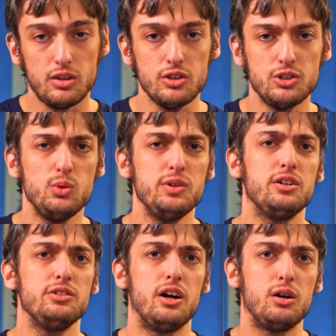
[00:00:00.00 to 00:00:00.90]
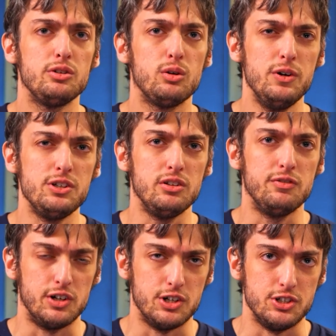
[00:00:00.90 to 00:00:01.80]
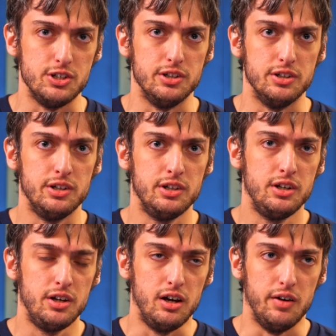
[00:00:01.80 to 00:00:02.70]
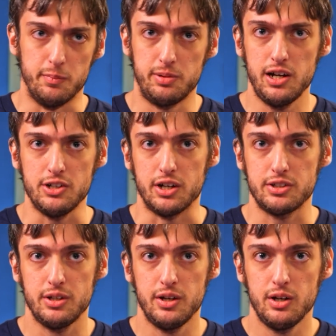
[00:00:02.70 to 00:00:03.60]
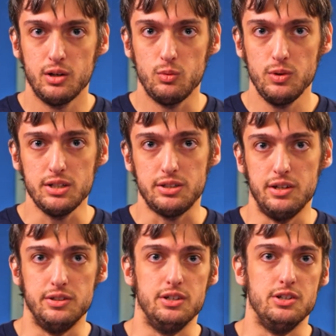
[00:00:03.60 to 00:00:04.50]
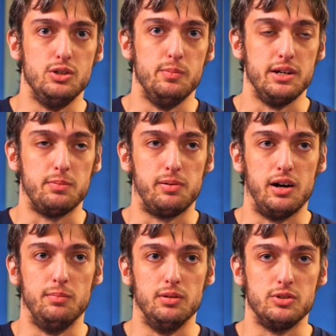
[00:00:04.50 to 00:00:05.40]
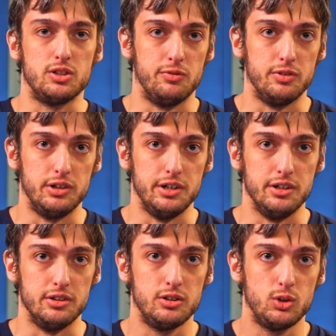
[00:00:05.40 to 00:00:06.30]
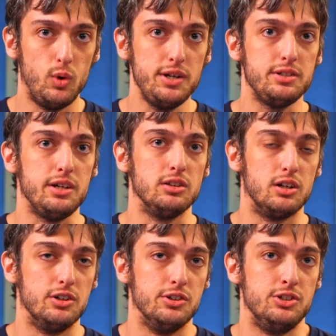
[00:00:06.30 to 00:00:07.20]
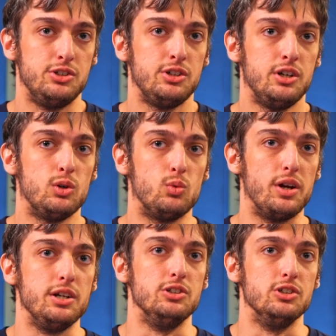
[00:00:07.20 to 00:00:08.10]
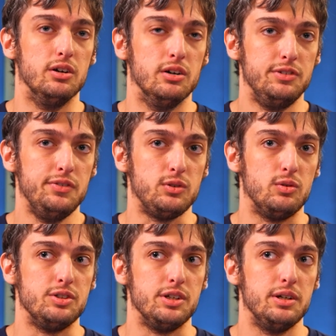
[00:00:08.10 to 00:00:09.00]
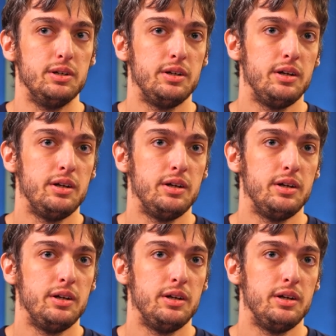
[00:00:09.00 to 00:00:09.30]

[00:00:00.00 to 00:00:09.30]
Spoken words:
So in the original version of the project, we intended to make problems covering quite a large range of difficulty.